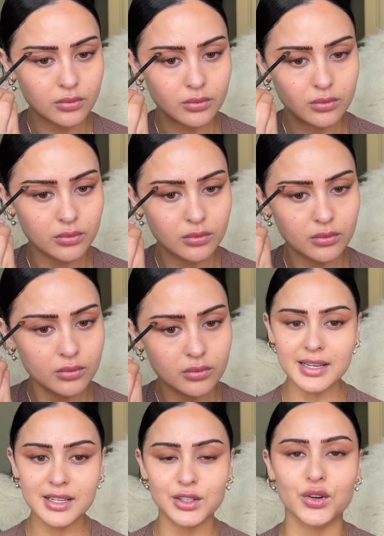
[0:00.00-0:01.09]
And it's not
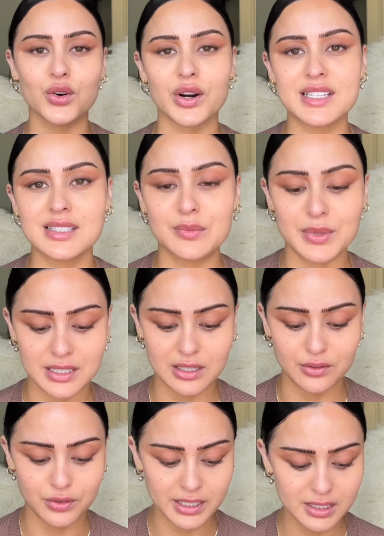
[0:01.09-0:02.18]
like a crazy big
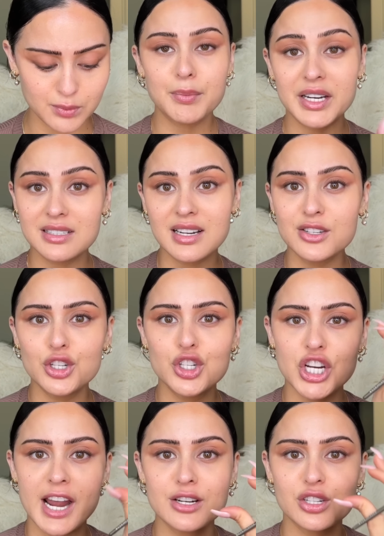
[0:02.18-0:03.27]
difference, but it does
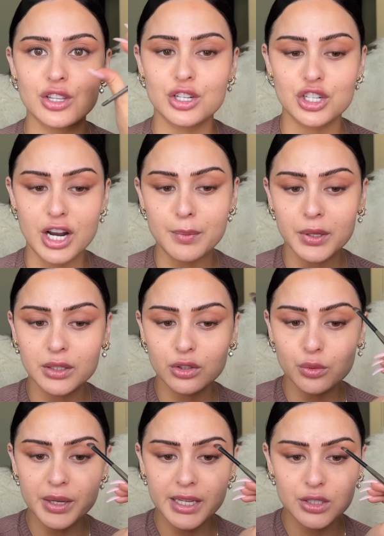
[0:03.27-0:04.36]
change the shape a little
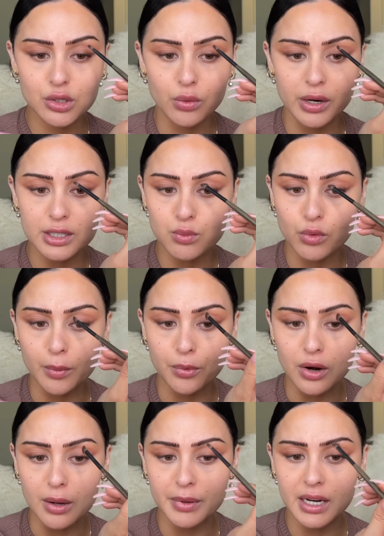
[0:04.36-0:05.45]
bit to where it's more
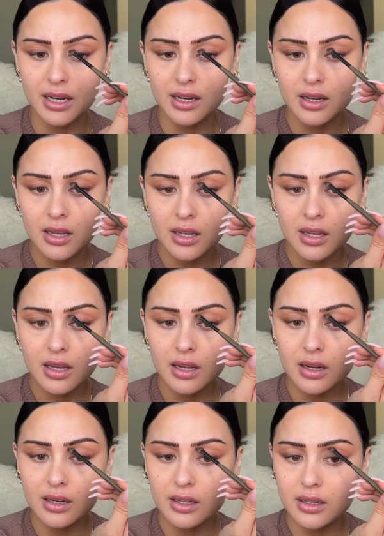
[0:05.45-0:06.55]
prominent
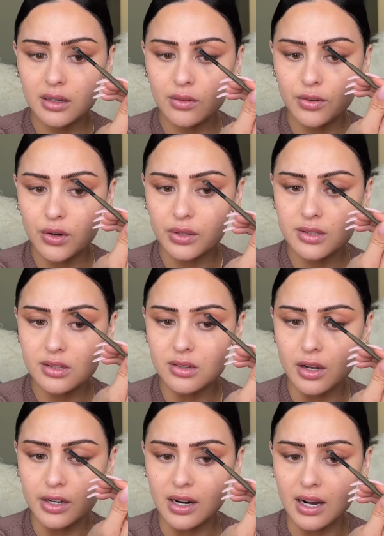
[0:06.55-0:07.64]
and it focuses on your